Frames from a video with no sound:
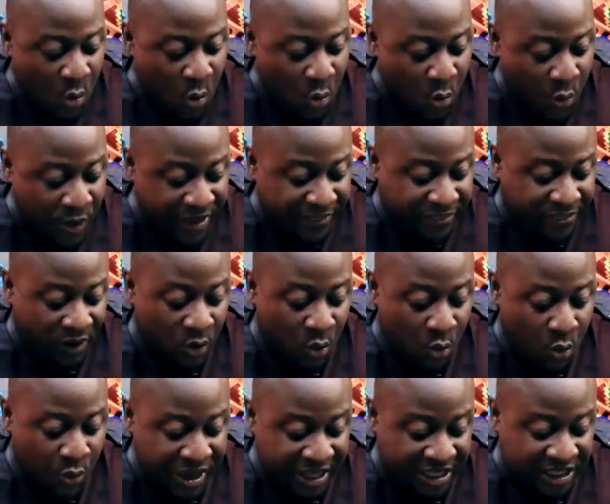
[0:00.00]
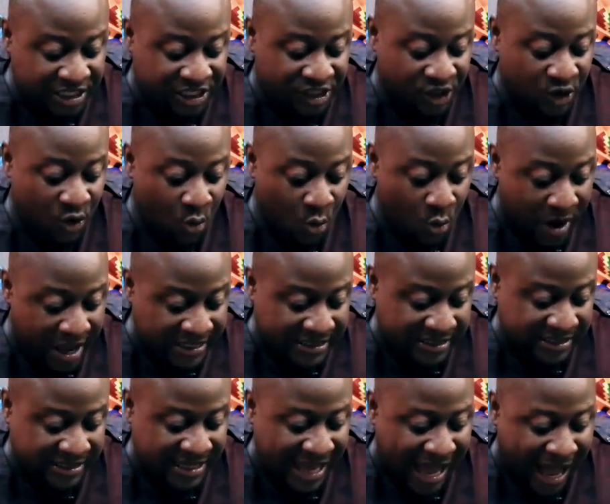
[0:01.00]
with which
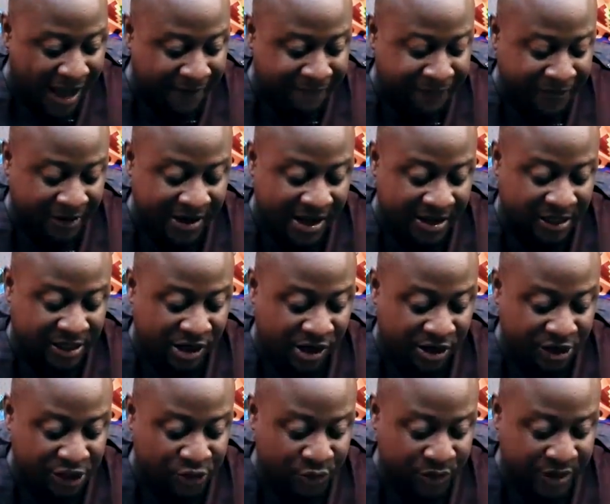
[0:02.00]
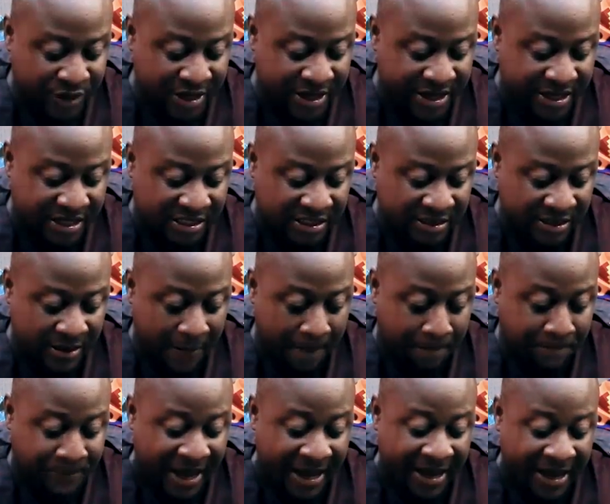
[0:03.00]
West African country is
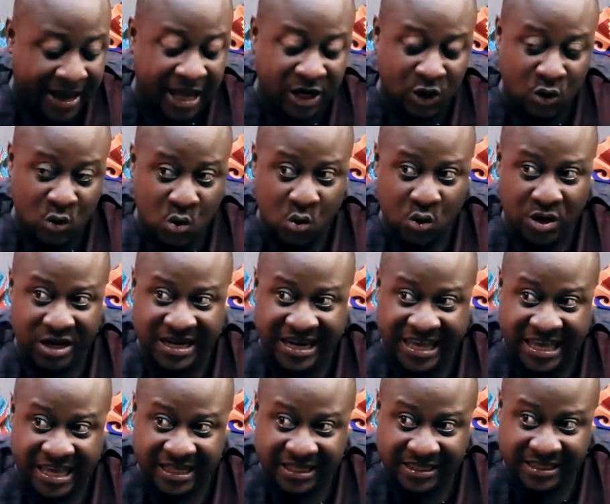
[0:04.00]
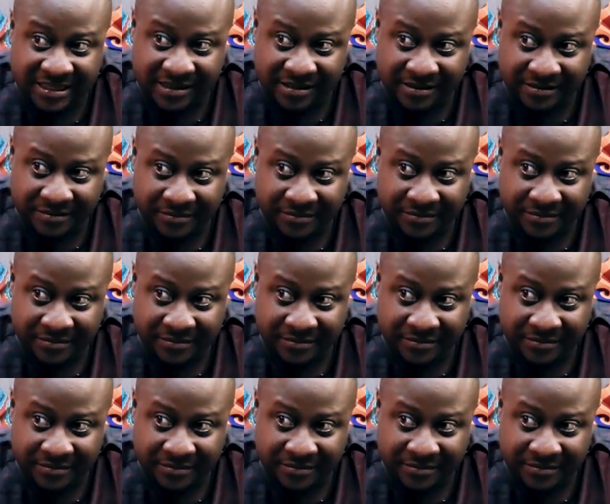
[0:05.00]
Pagalu linked?